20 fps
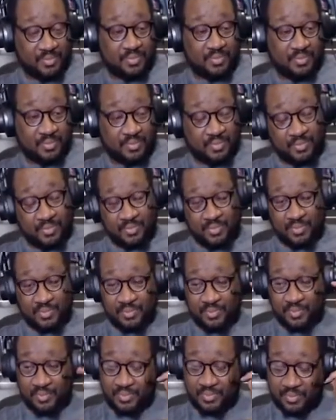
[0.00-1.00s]

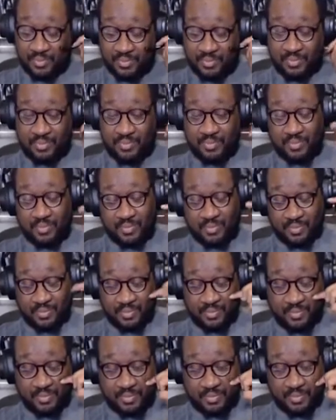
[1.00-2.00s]

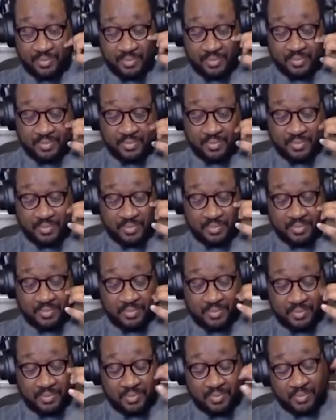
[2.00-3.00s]

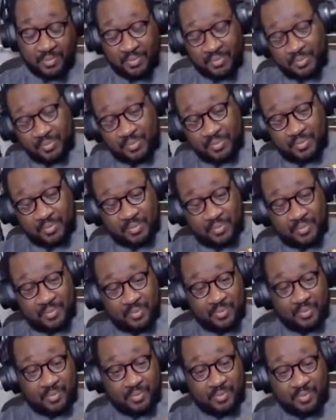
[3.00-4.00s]

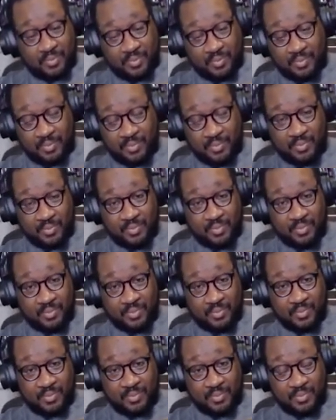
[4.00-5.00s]

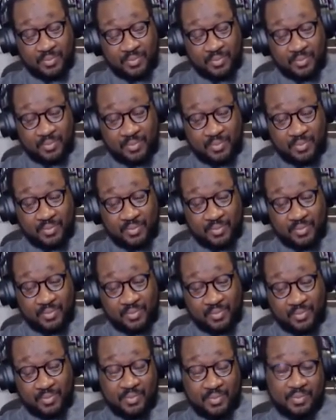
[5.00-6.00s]

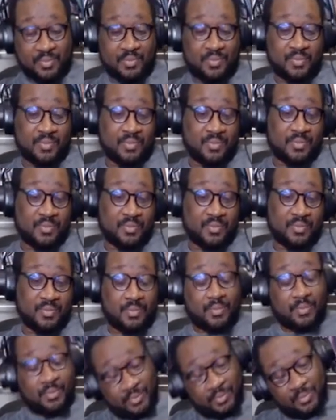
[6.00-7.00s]

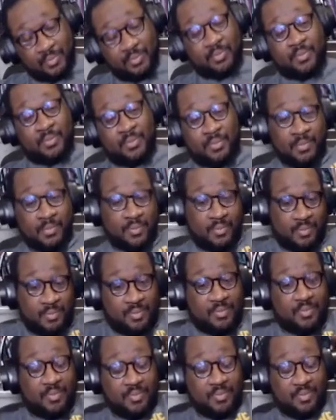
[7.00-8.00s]
(silent)